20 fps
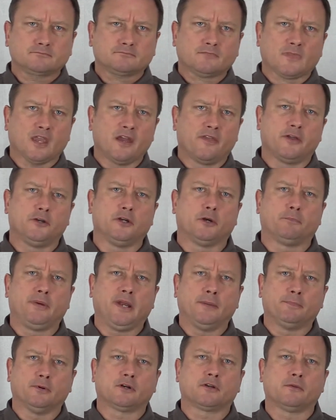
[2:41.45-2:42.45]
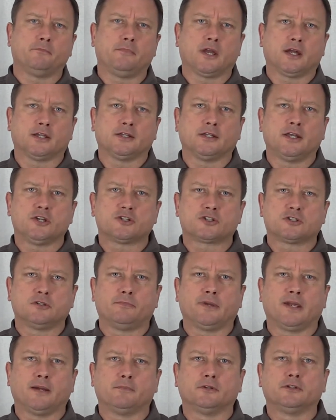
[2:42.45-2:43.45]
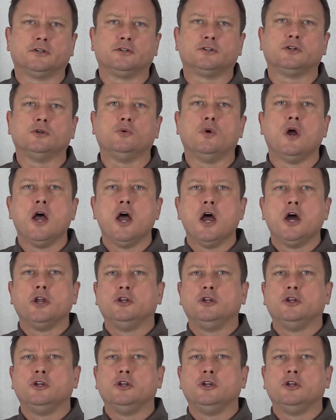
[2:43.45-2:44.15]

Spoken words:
And then your people can be unleashed to be able to do